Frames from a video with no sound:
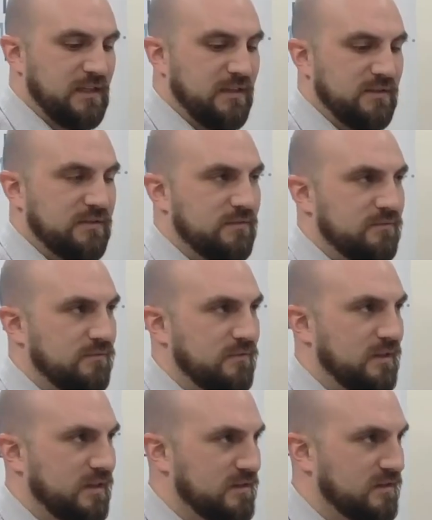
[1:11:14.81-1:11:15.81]
end.
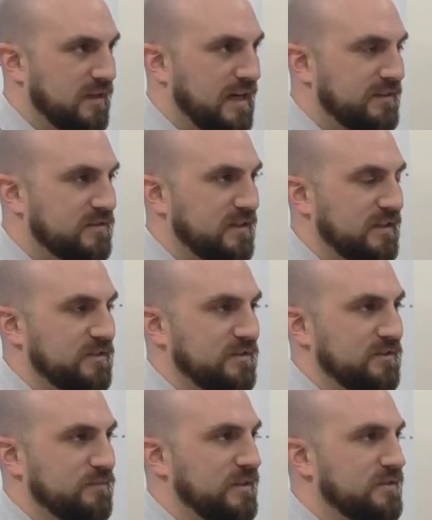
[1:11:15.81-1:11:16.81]
This last section
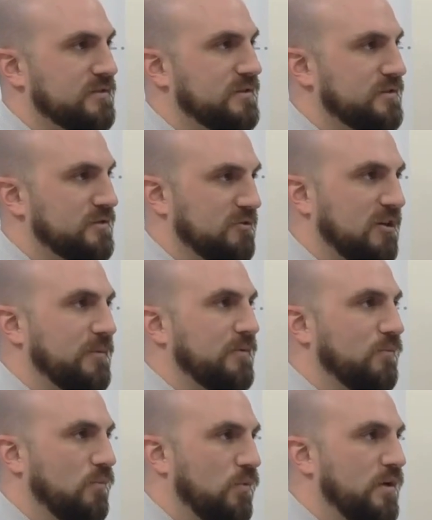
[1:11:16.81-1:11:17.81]
is basically
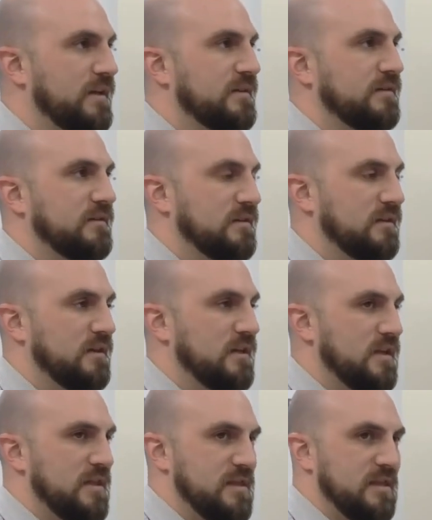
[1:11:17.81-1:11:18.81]
describing what
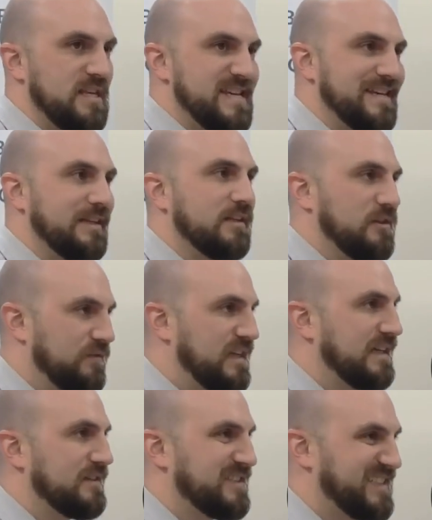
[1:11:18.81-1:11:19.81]
the end of
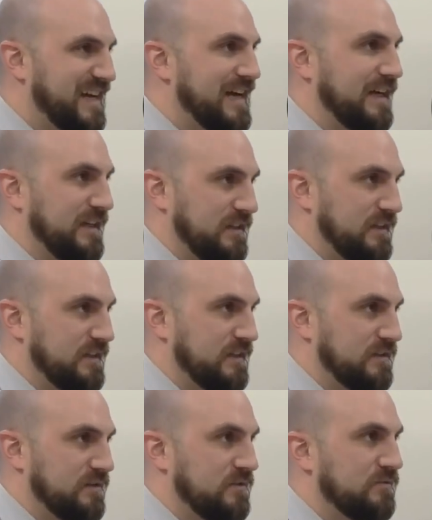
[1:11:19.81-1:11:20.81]
that sign
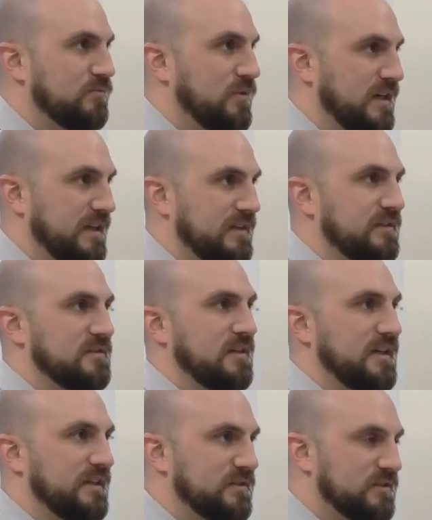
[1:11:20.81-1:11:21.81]
is. Yeah. Right? The
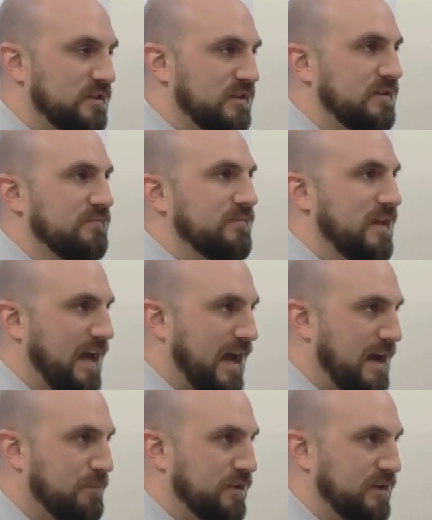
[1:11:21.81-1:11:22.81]
sign is going to
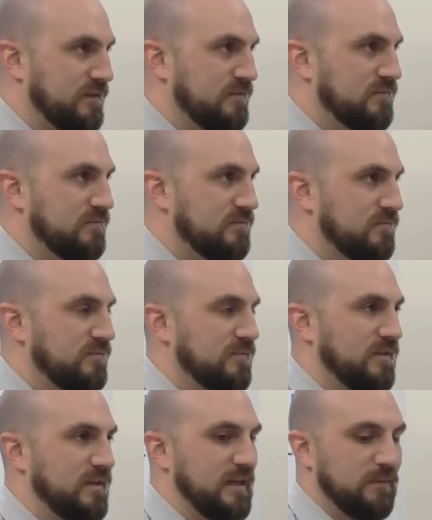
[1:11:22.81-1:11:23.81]
happen. Yeah.
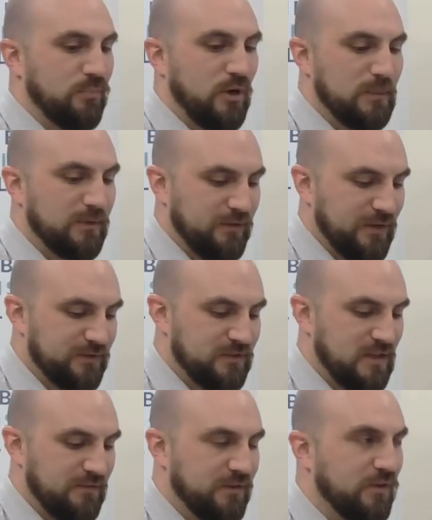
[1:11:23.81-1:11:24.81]
And probably around
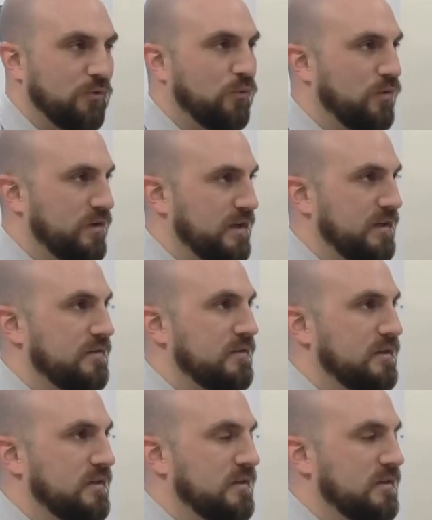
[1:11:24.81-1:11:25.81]
701.
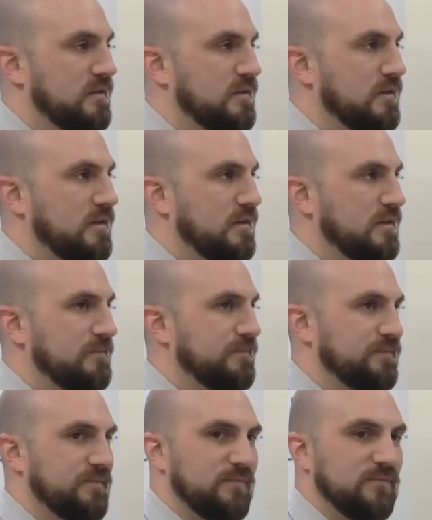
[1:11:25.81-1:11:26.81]
Yeah.
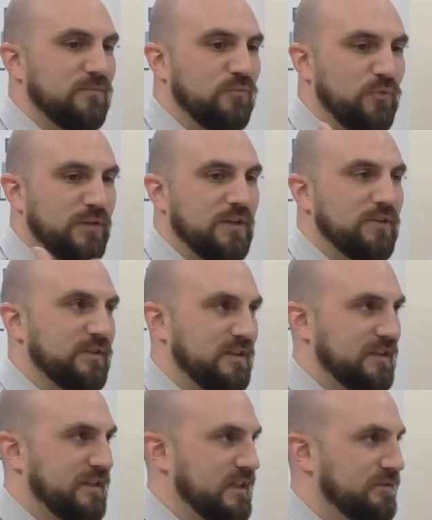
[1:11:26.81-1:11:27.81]
Um, we know the
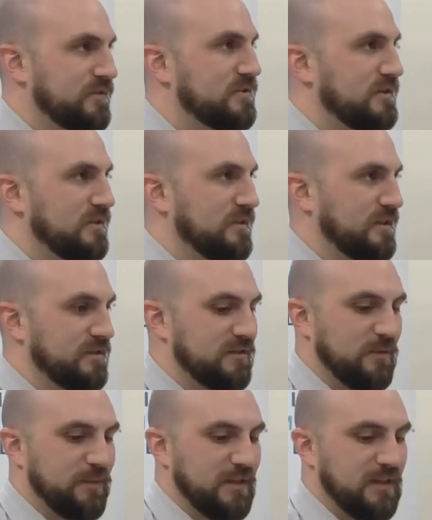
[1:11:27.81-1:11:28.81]
king of Assyria is
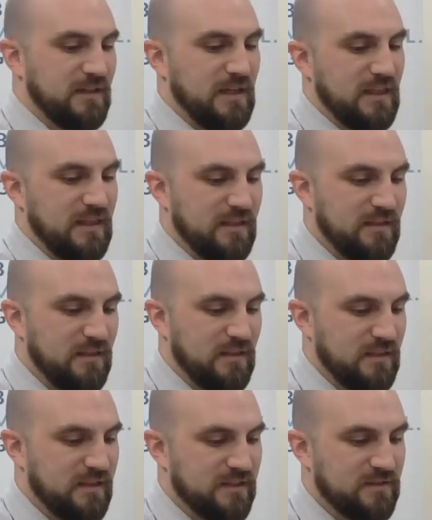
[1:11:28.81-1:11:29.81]
coming in. And
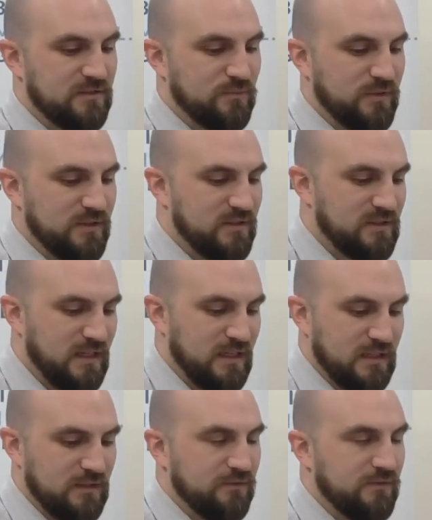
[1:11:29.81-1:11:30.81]
this is what the
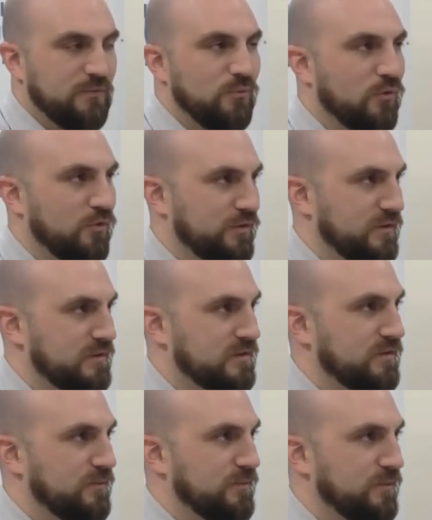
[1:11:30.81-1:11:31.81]
state of the world is
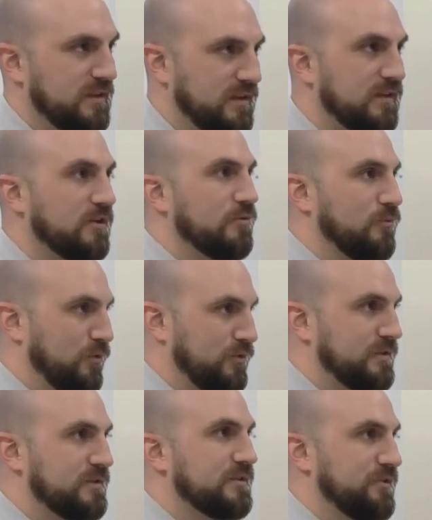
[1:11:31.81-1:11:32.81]
going to be. Their
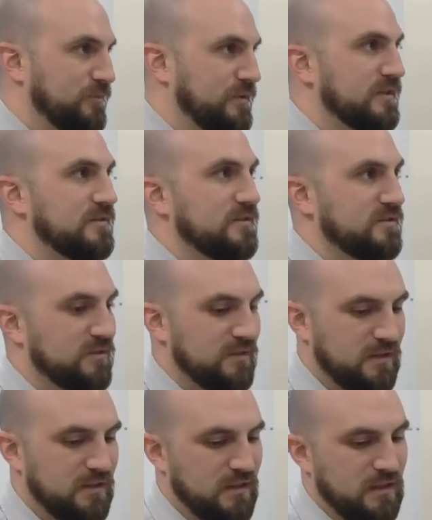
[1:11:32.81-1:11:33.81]
world is going to be
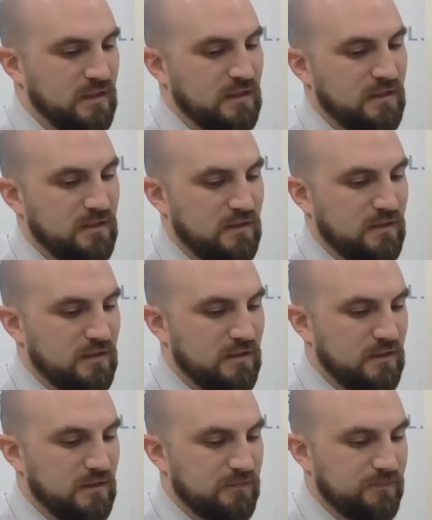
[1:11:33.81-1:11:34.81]
essentially. Yeah.
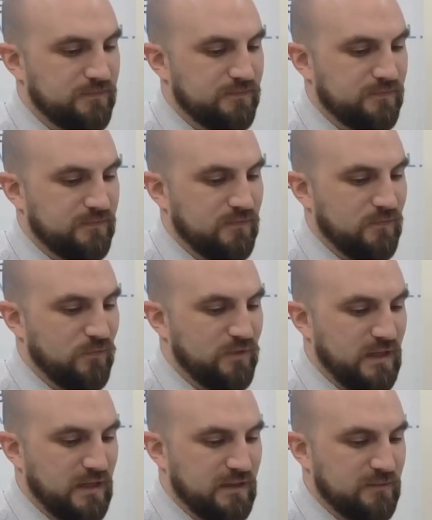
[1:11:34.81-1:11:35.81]
Um, when
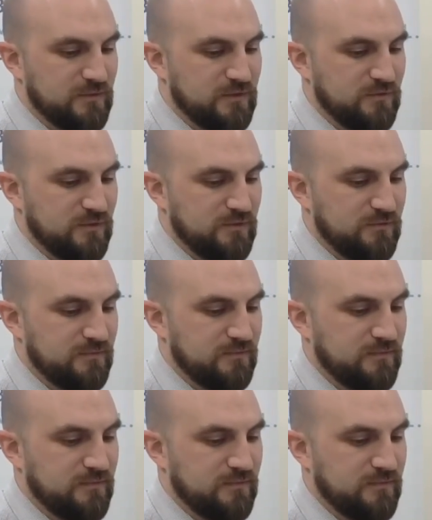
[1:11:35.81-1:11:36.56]
that comes through.